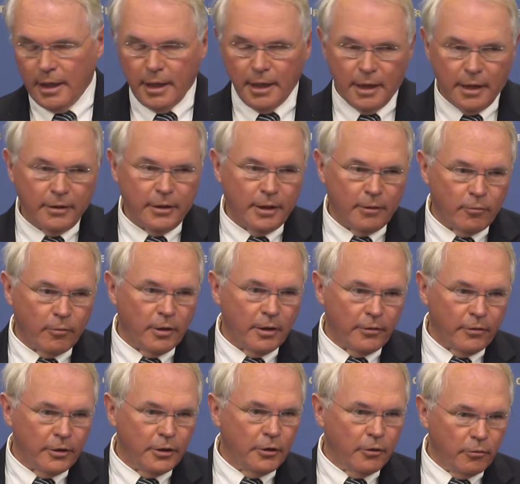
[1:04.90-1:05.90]
and I think one
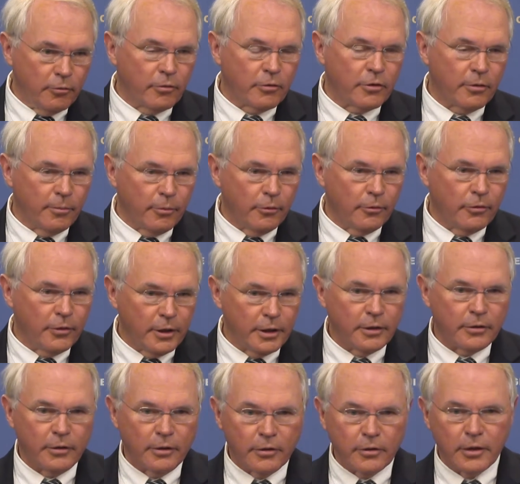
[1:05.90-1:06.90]
of the noticeable
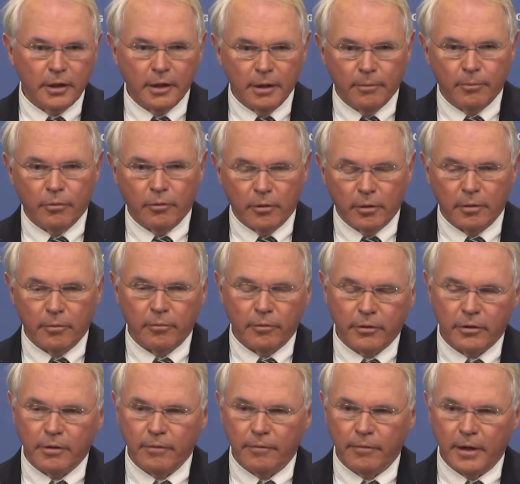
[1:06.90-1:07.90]
things in Singapore
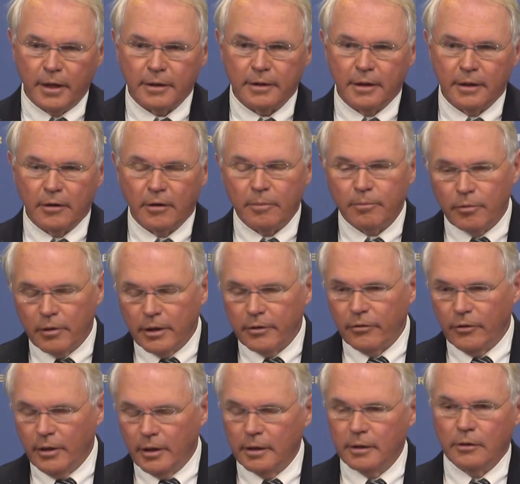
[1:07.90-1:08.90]
was the fact that our
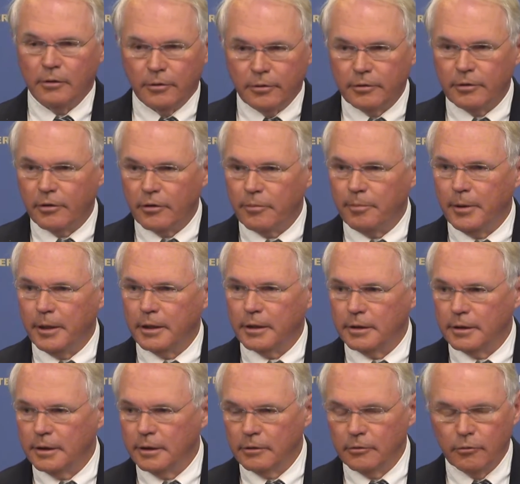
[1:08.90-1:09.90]
president learned to speak a
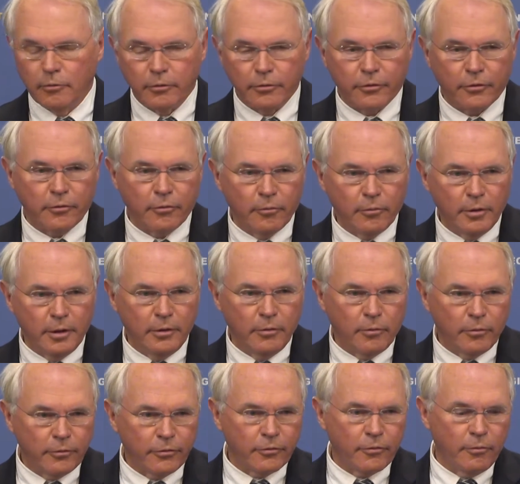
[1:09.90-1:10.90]
little North
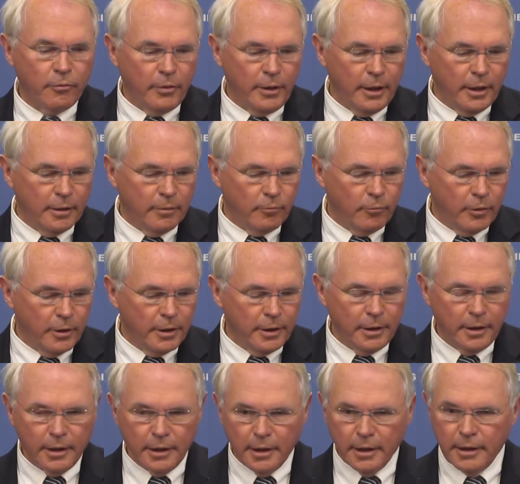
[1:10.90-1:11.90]
Korean
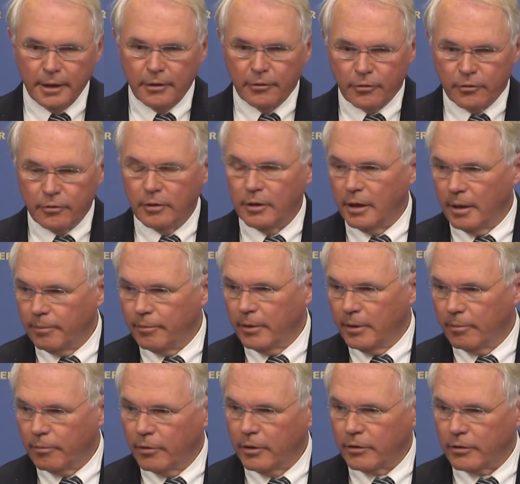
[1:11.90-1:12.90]
when he stood up in
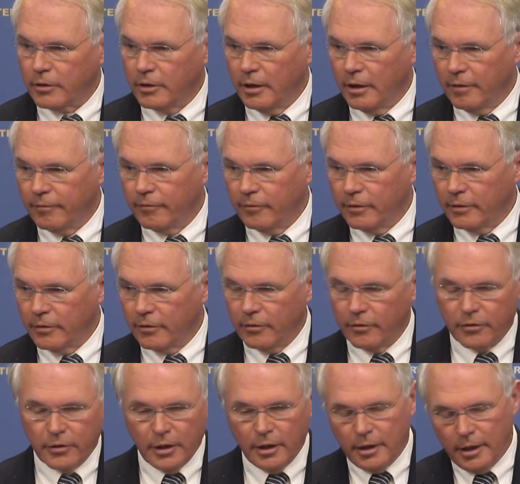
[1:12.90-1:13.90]
a press conference
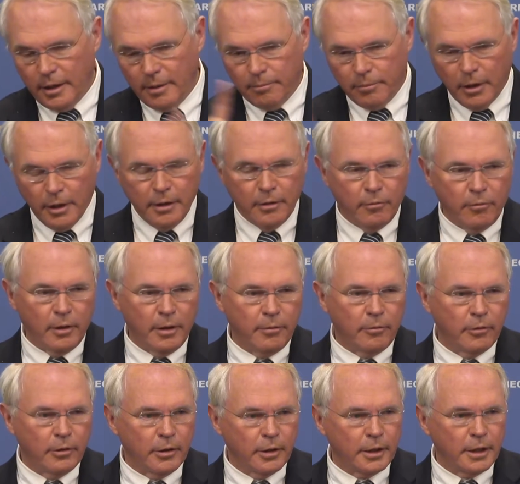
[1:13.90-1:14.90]
and said, and by the way,
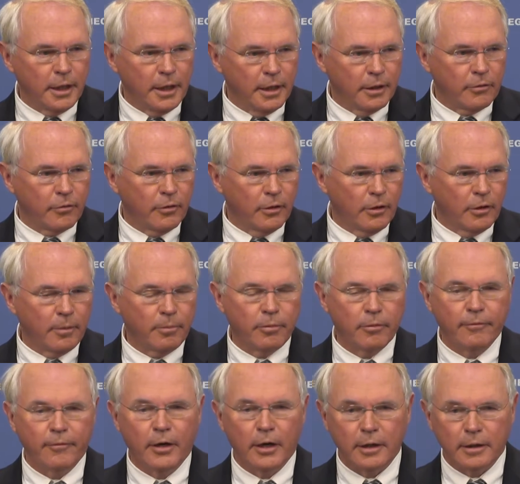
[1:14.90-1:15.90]
we're going to cancel our
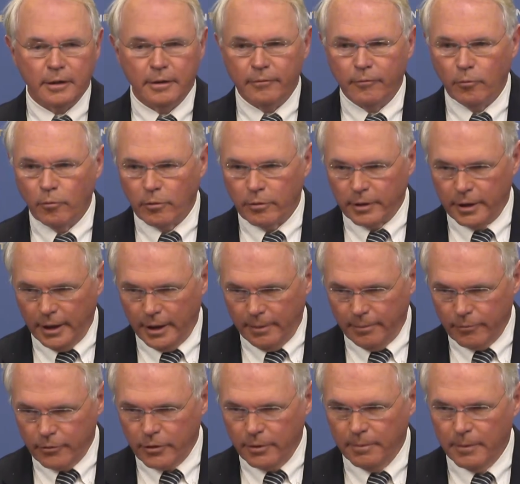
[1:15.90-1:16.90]
provocative war
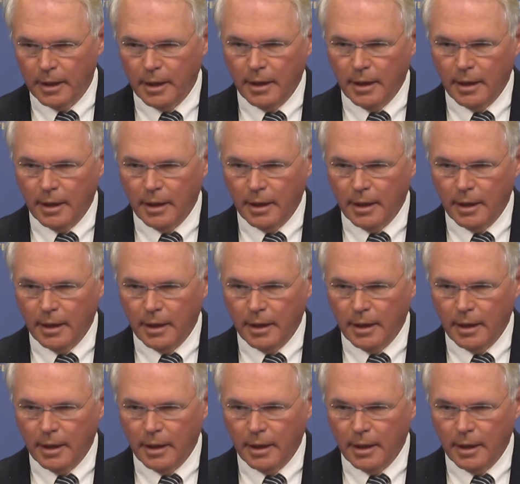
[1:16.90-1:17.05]
games.